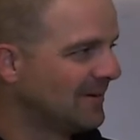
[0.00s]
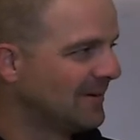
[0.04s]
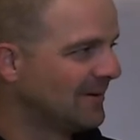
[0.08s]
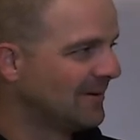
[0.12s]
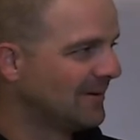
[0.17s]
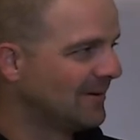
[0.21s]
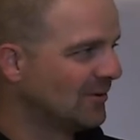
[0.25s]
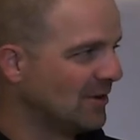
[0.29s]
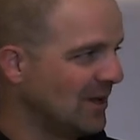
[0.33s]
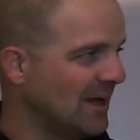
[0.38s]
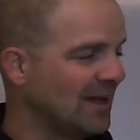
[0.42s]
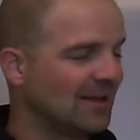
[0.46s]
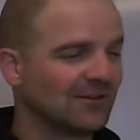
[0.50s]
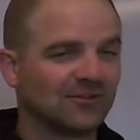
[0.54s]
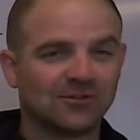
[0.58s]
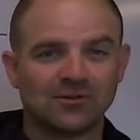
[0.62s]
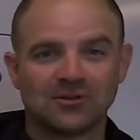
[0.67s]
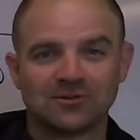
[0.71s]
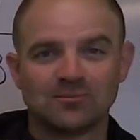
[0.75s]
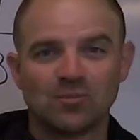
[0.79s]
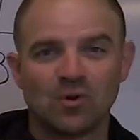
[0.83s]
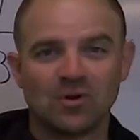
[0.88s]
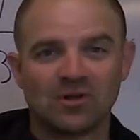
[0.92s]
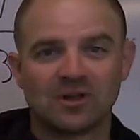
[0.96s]
Okay, so it's
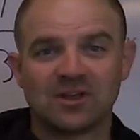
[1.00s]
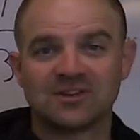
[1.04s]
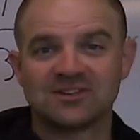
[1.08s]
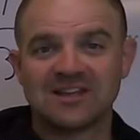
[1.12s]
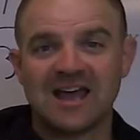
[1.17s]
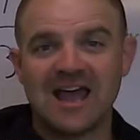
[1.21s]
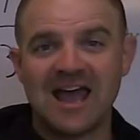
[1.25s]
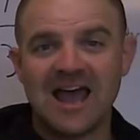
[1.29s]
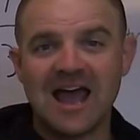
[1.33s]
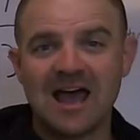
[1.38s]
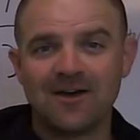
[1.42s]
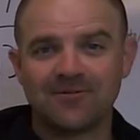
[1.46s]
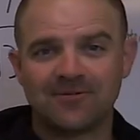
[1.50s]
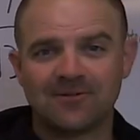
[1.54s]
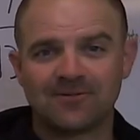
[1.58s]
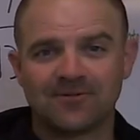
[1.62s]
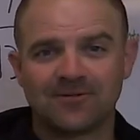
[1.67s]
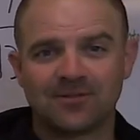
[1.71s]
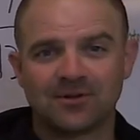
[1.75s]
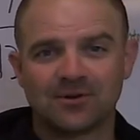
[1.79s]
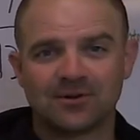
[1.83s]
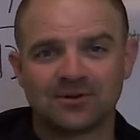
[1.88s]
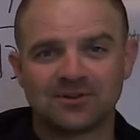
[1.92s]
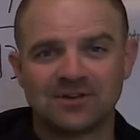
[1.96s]
more, because half of
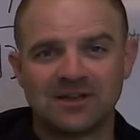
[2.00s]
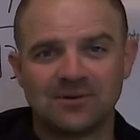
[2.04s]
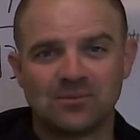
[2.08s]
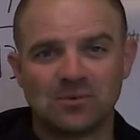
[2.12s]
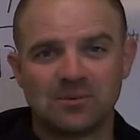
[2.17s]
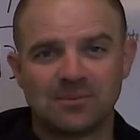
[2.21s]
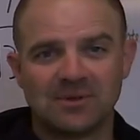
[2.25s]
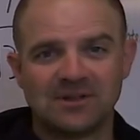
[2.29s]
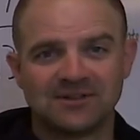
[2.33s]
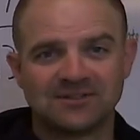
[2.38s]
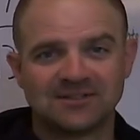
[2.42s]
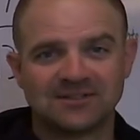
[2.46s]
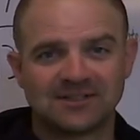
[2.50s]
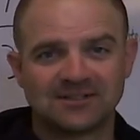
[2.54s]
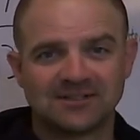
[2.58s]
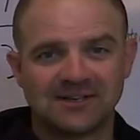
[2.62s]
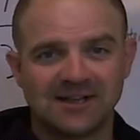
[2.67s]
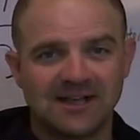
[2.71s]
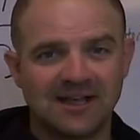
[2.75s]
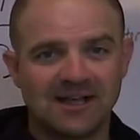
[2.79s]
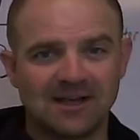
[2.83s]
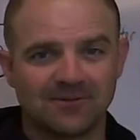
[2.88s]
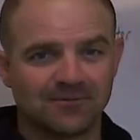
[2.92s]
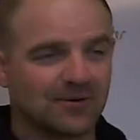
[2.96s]
13 would be
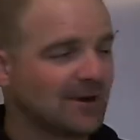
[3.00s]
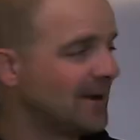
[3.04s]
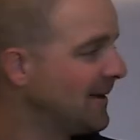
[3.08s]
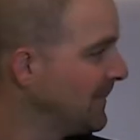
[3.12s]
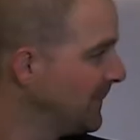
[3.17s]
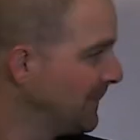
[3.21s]
6.5, right?